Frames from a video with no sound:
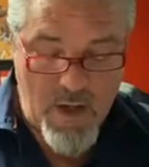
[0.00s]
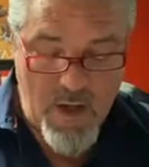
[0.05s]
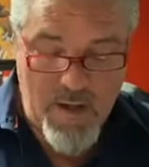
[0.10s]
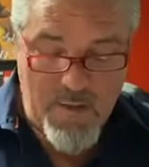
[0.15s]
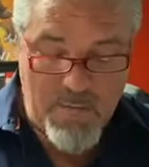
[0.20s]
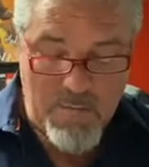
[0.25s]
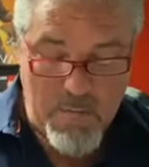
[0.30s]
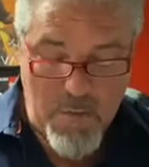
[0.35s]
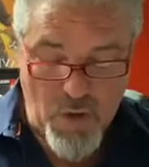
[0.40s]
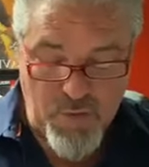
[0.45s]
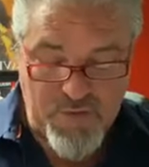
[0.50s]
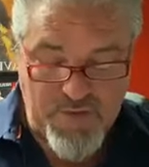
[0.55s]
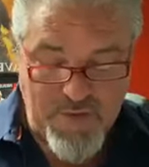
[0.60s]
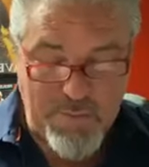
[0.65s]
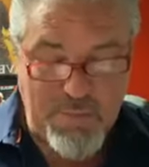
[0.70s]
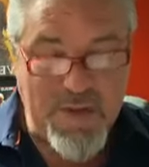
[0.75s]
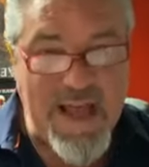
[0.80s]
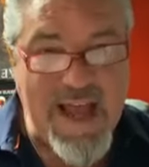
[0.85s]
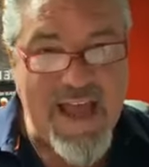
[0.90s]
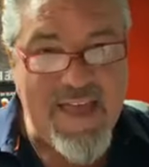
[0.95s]

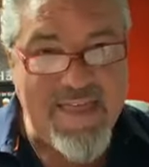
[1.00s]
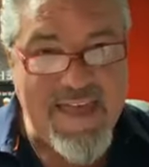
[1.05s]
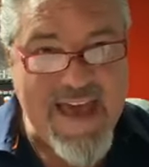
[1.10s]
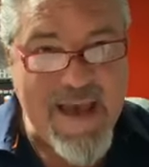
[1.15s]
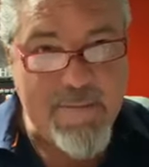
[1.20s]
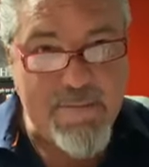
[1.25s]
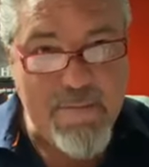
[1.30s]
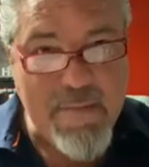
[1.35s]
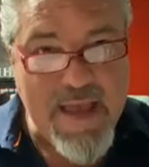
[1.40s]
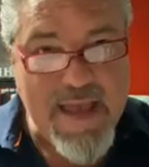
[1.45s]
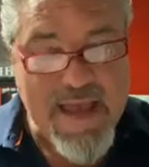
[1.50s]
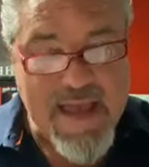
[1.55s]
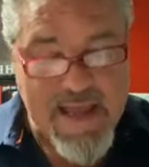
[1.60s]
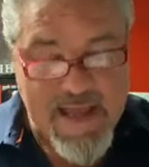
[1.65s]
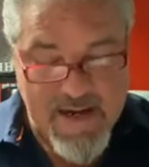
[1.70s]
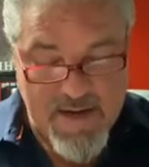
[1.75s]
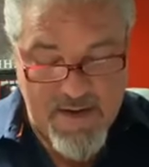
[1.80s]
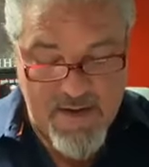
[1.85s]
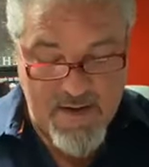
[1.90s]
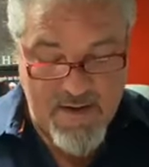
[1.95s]
Multiply that
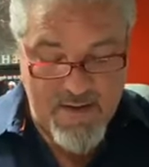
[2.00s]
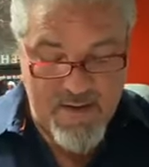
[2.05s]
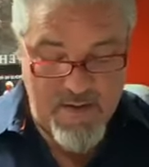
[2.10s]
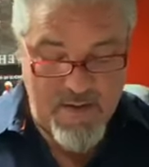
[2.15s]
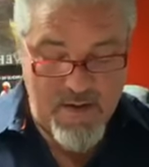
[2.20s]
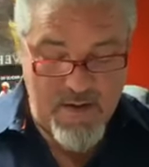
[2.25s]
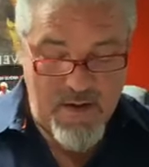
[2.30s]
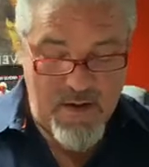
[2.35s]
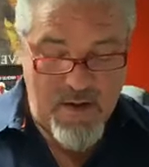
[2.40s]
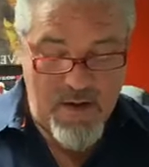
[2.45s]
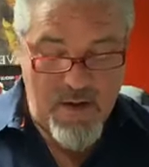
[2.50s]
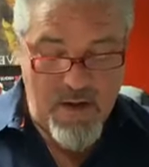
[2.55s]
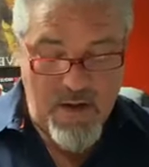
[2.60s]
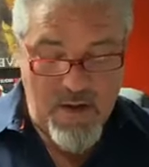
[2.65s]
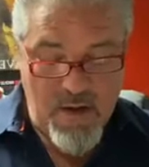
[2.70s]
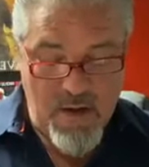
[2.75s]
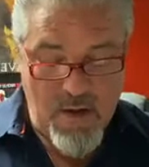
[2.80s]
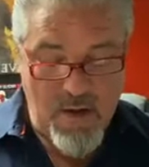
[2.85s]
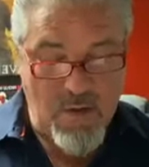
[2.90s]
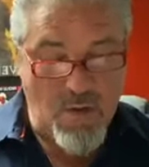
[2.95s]
man
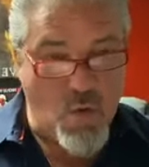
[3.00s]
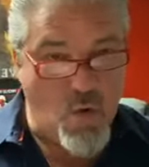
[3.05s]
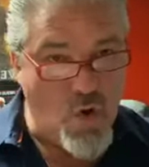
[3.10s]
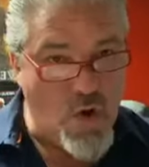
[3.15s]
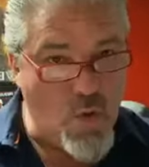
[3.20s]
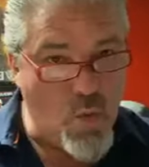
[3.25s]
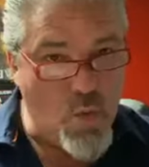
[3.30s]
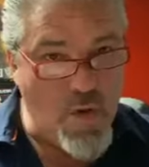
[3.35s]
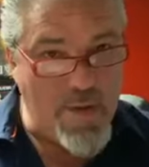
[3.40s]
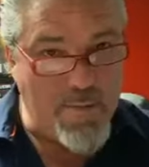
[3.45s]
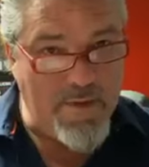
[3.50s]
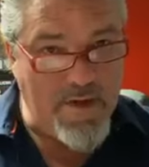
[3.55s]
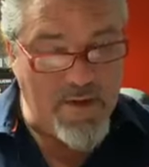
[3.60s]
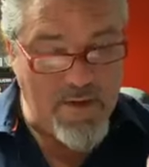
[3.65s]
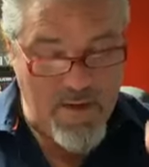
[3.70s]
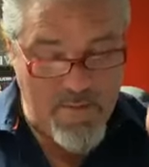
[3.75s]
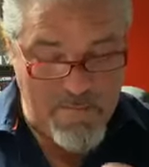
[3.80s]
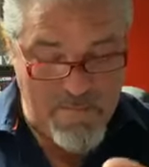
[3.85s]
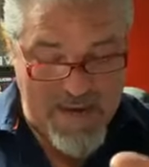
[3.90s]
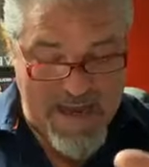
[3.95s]
or
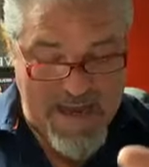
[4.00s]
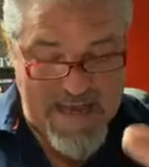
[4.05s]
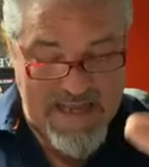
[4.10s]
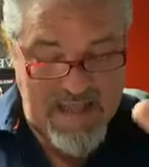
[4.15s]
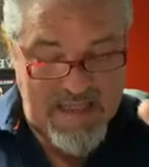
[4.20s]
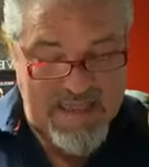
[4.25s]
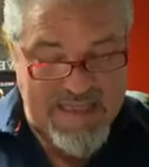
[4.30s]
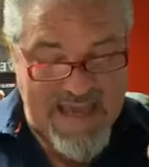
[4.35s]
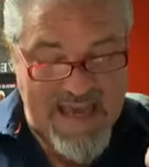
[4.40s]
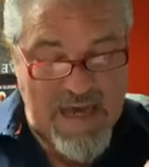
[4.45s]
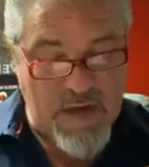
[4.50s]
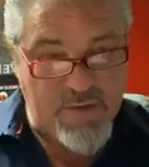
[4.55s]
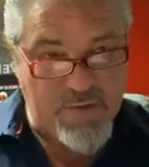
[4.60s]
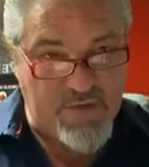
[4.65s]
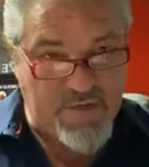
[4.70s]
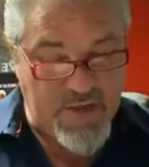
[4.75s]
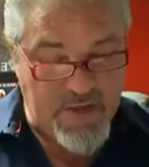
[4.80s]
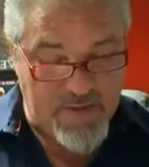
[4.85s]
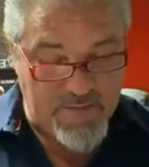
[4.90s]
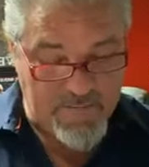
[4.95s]
woman by
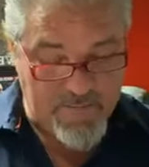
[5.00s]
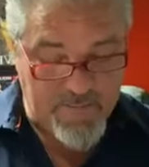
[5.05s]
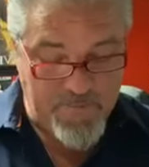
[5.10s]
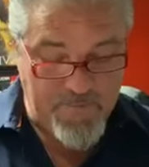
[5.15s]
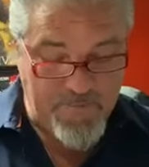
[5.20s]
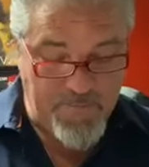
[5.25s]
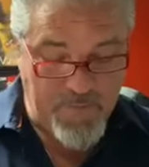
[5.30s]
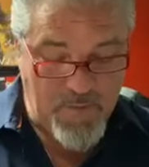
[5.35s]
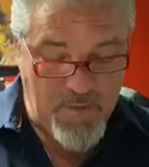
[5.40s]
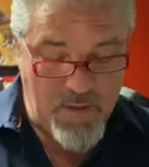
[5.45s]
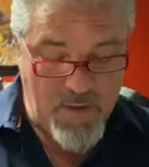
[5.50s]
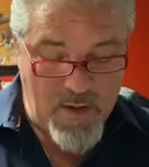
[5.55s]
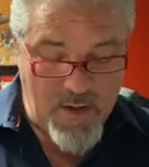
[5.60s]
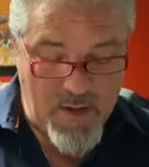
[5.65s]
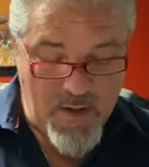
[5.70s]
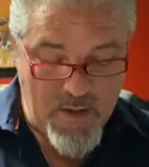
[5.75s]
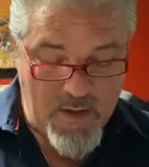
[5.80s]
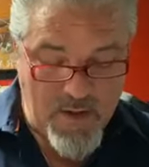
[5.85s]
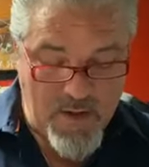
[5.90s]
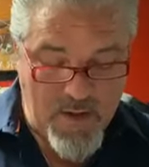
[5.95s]
1,000,
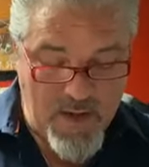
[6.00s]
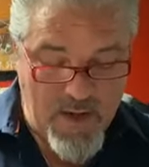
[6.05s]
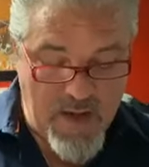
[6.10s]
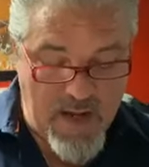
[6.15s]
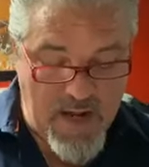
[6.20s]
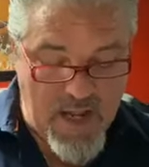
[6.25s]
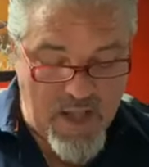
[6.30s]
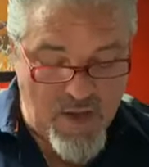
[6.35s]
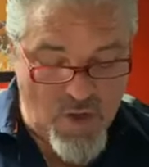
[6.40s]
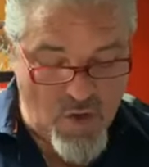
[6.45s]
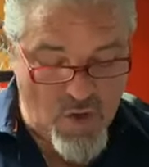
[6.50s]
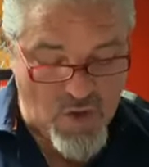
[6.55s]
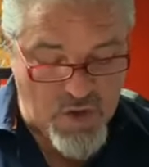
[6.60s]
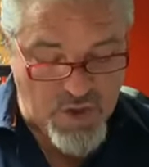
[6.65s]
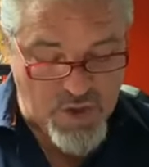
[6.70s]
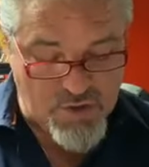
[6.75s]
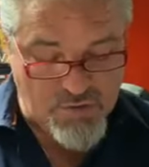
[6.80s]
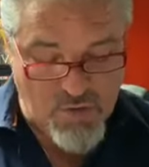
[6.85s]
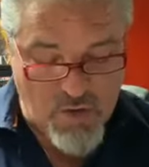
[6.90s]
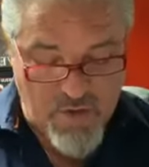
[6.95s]
and you
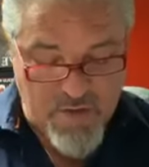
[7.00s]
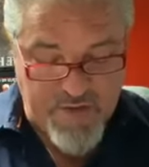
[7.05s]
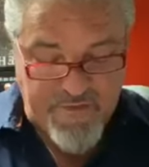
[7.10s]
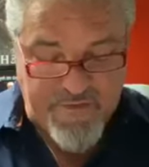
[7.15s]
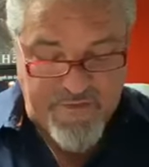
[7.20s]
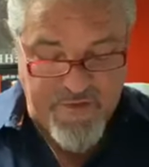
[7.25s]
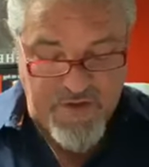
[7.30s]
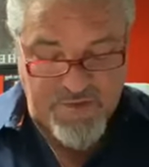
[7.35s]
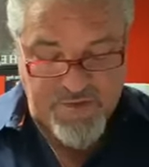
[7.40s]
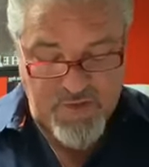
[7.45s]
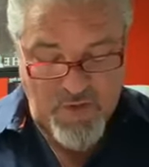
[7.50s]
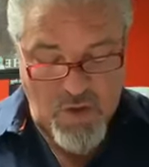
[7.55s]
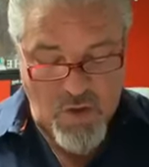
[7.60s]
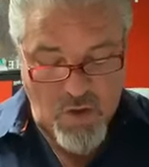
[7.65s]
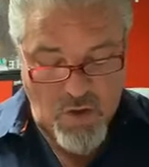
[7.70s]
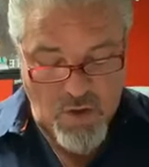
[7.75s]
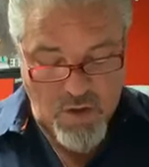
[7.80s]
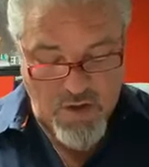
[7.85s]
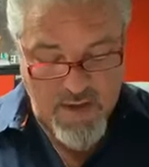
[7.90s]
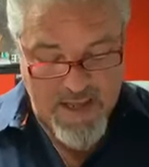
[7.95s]
control the
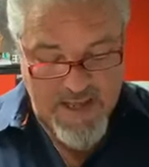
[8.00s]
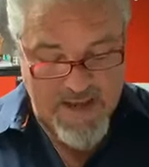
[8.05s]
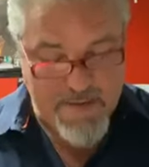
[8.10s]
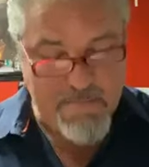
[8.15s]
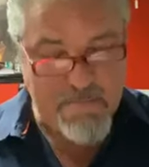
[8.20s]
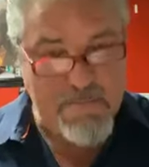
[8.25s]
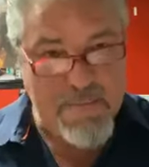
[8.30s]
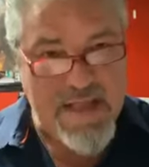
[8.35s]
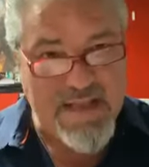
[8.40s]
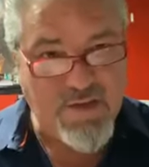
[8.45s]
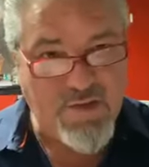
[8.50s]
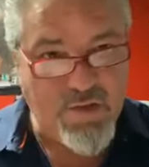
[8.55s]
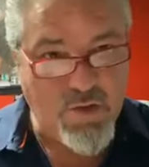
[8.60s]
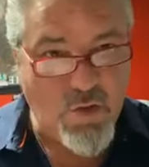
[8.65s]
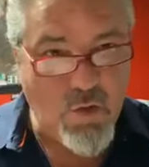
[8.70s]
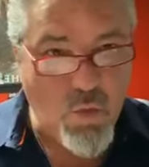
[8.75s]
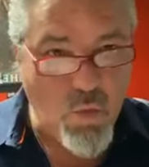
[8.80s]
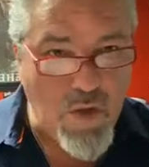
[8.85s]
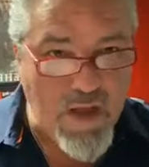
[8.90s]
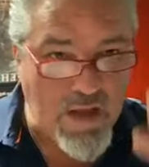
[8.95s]
physical and
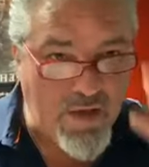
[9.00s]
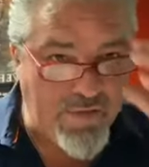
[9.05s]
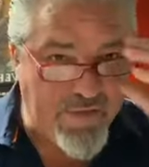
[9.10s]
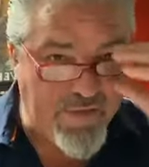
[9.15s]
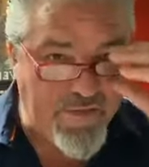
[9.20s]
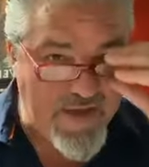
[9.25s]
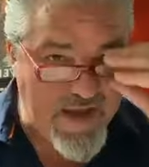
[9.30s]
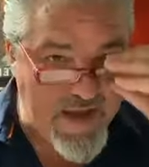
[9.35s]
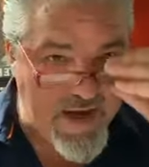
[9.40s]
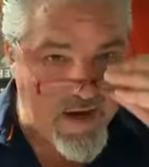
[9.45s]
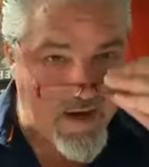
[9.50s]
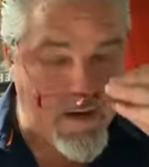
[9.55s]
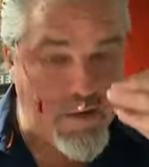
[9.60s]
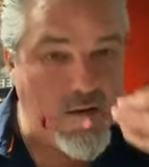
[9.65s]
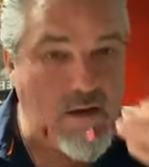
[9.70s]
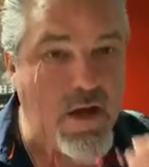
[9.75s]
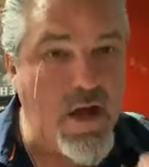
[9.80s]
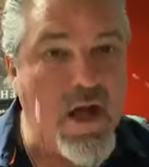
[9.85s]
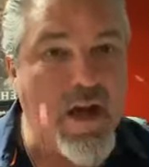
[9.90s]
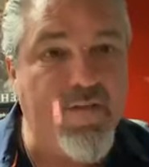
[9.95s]
mental welfare
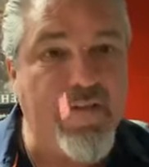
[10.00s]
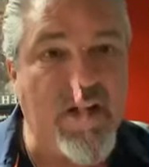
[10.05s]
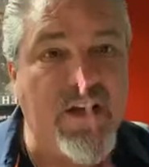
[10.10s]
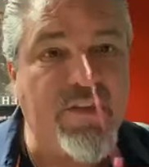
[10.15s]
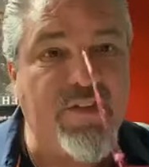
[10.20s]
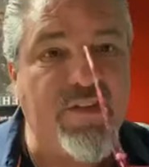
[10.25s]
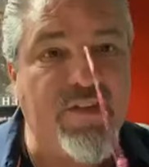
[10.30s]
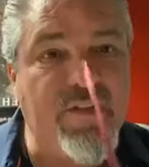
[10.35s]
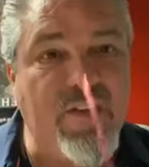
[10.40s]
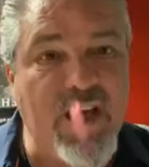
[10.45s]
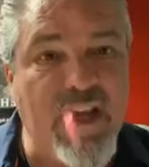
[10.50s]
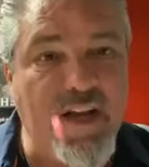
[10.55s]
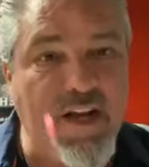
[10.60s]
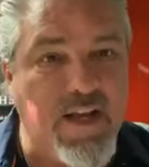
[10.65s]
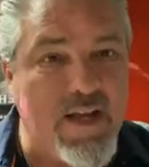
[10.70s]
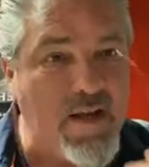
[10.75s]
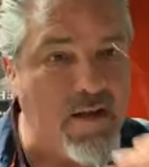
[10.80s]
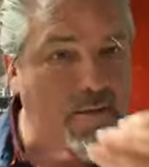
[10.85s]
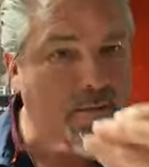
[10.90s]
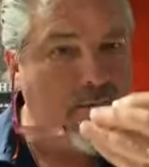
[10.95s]
of a
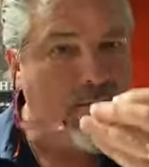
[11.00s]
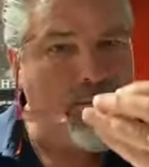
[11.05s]
city.